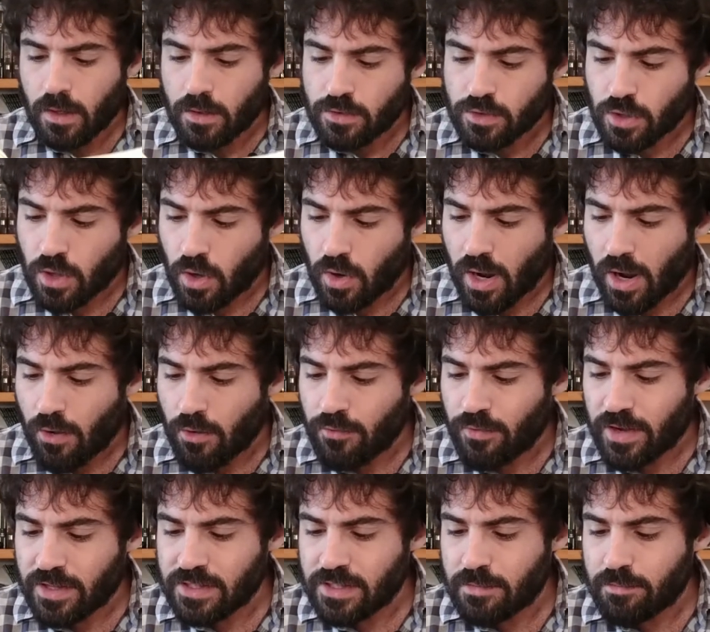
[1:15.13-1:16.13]
So our
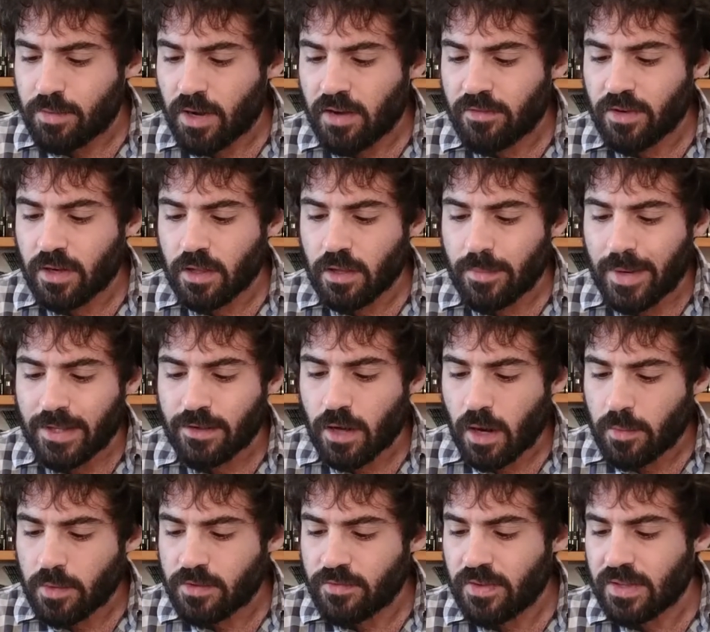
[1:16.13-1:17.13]
friends in Bavel, Lamanda
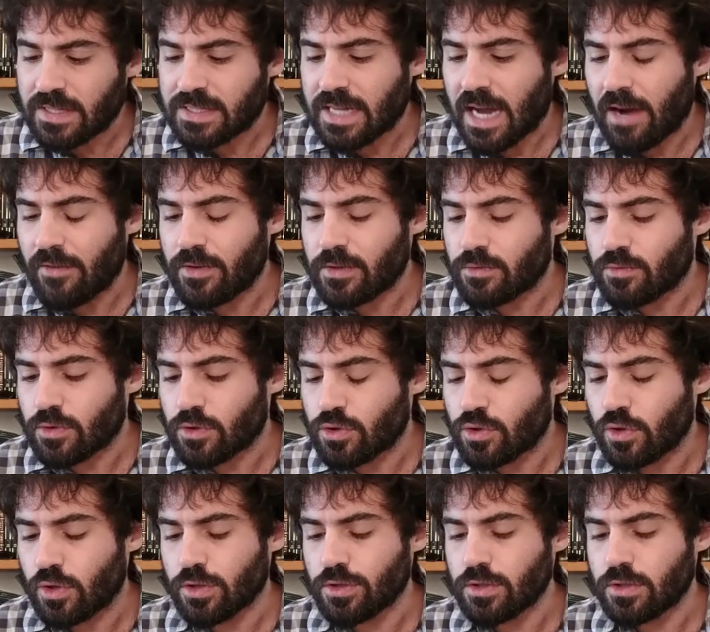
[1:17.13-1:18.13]
Amr Tfilas arvis
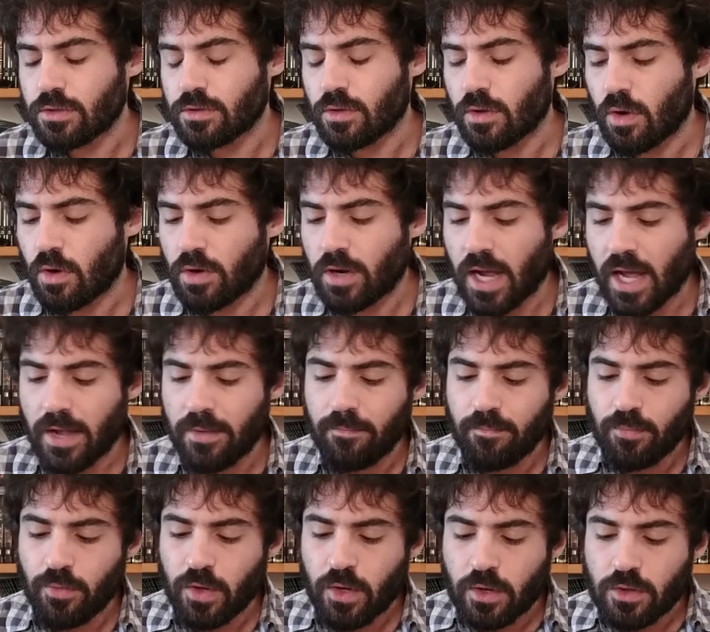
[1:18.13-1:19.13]
Rishus, okay,
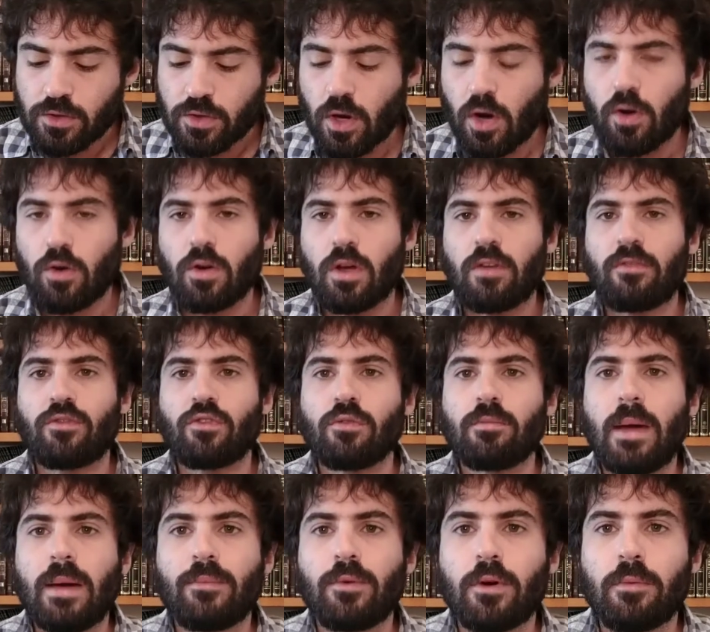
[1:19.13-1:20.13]
so if you
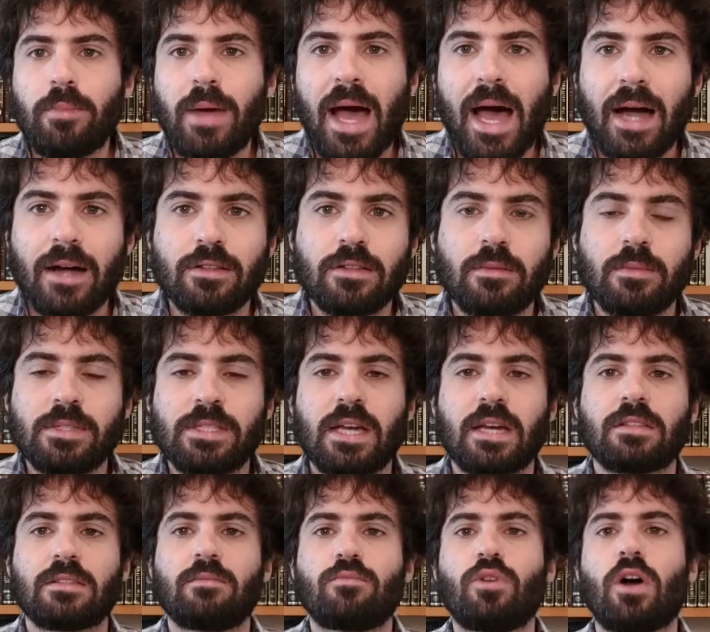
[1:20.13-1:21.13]
remember back to
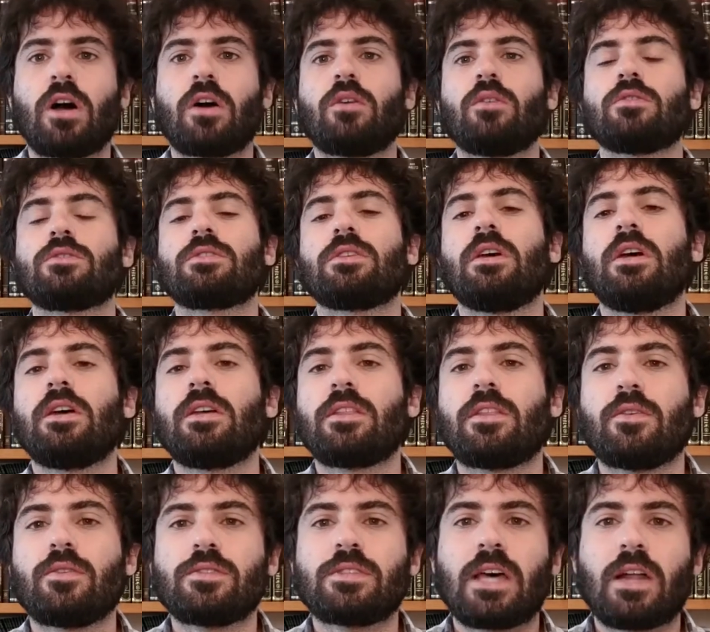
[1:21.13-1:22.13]
Masech the Brachos,
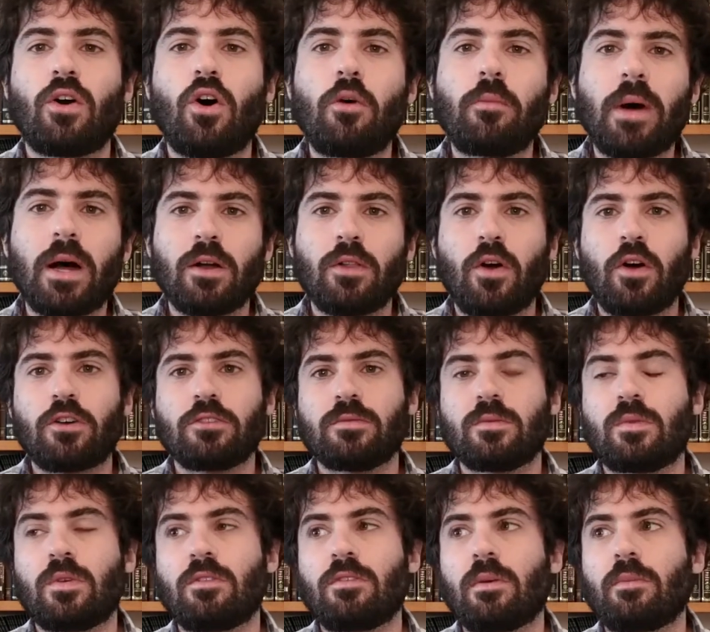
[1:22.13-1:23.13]
there was that whole machlokas
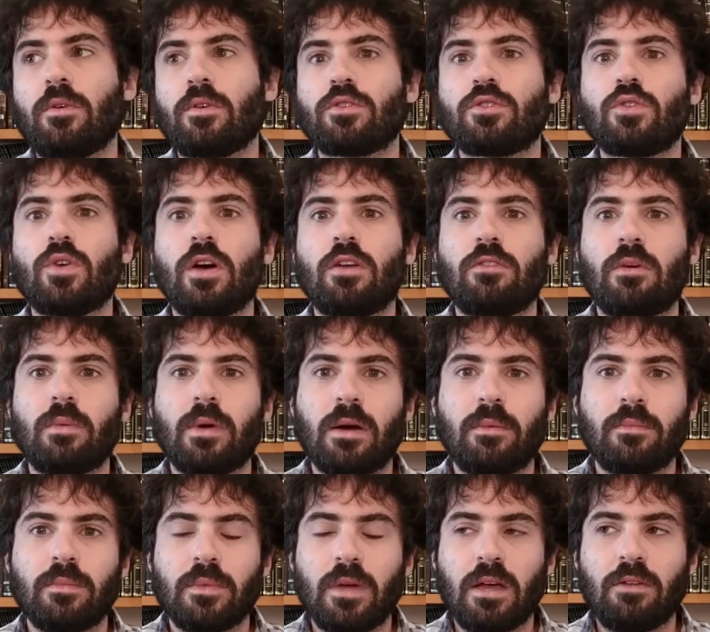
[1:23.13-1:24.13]
between Rabbi Yeshua and Rabbi,
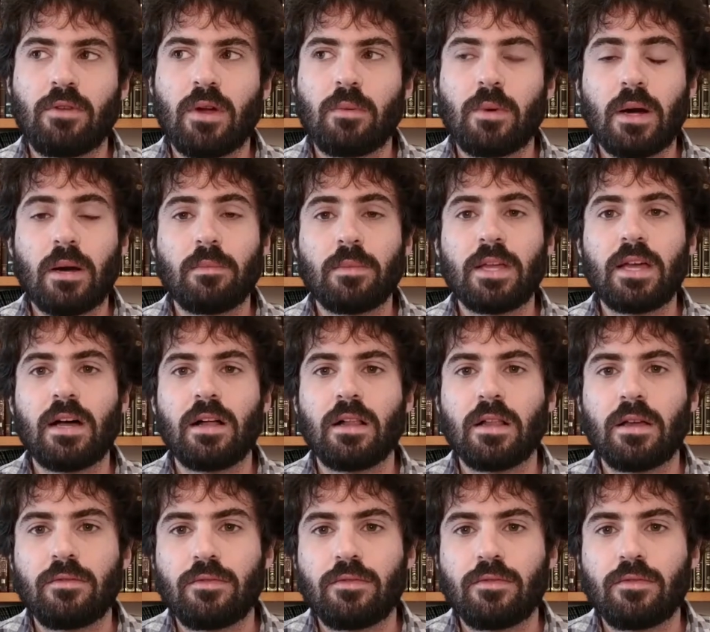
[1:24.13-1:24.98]
Gam, and Rabbi Gamliel.